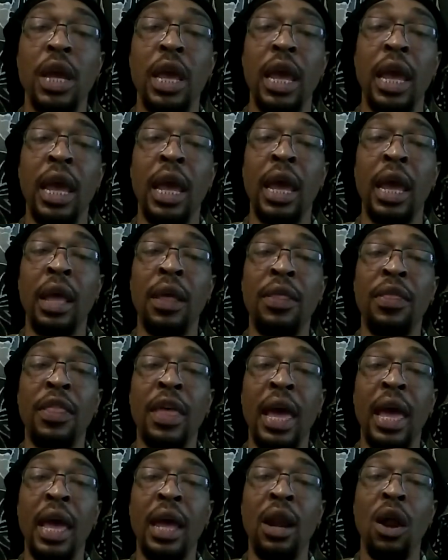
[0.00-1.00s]
and
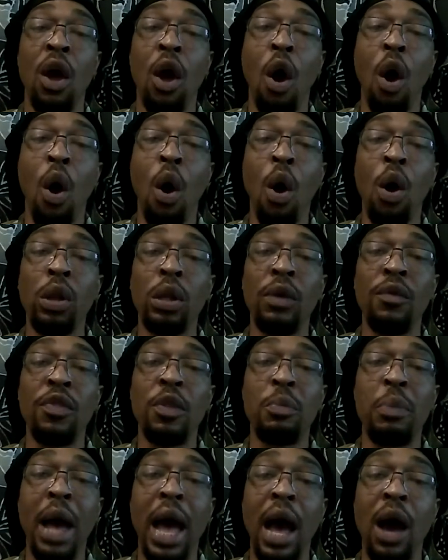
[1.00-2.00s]
that all of the
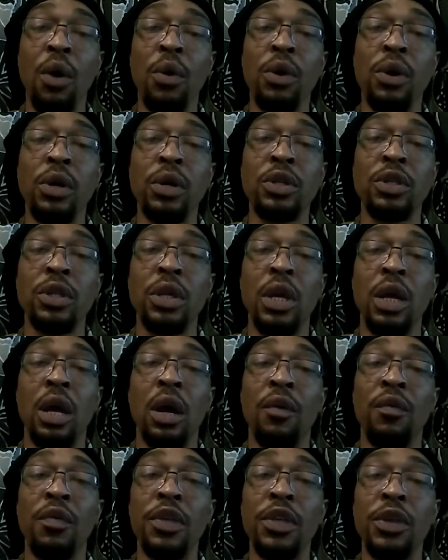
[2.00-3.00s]
powers
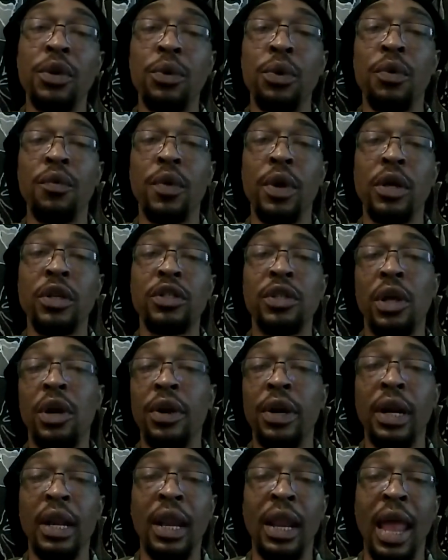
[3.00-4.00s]
of the universe that are
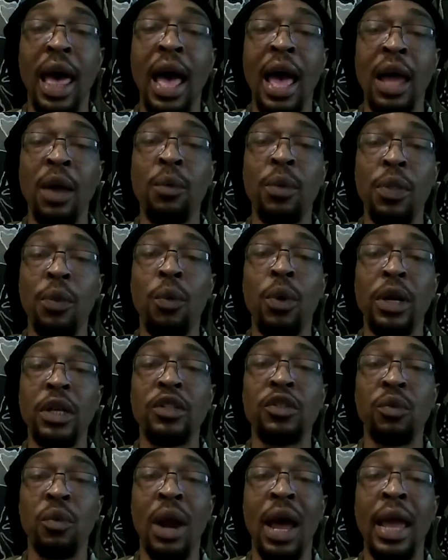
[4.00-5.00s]
in line with what
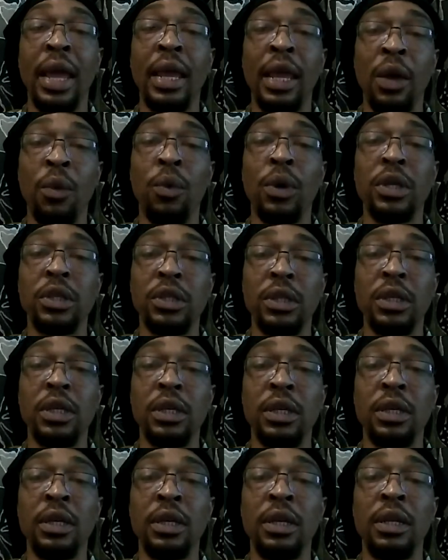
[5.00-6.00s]
is right and what is
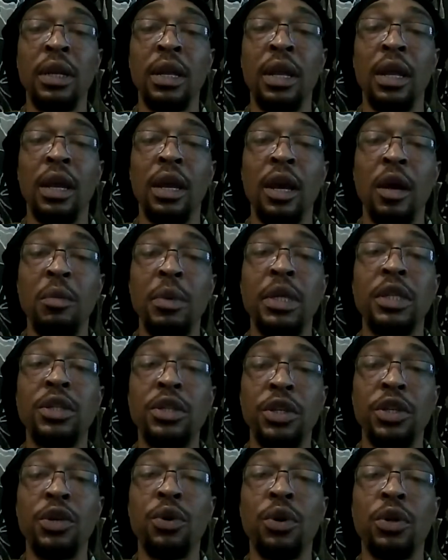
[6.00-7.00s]
good come into
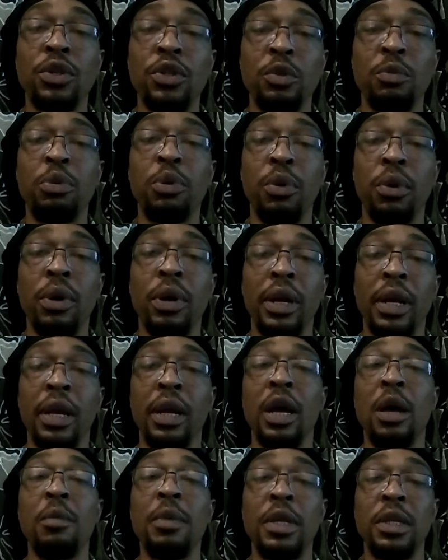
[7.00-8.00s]
your support and
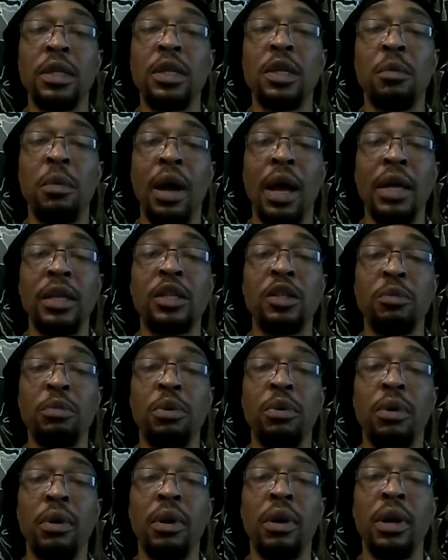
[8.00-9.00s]
come into my
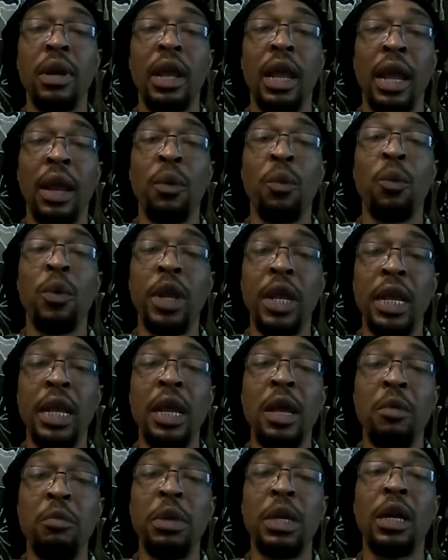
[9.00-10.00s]
support, and we
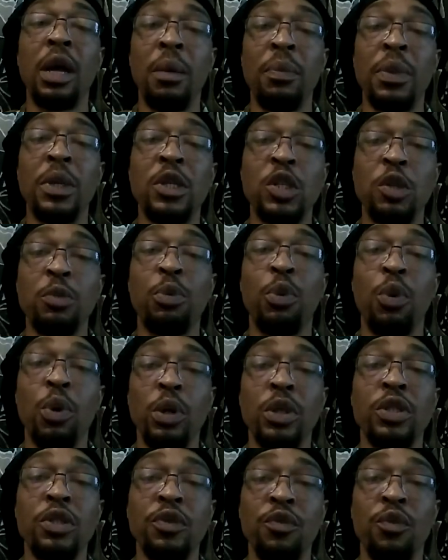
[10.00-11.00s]
become the
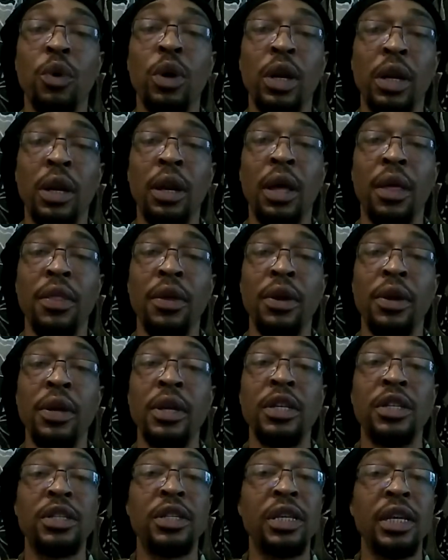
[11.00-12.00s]
supports of one another,
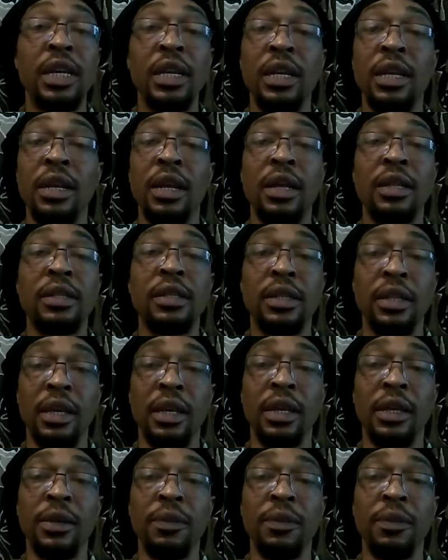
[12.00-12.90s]
seen and unseen.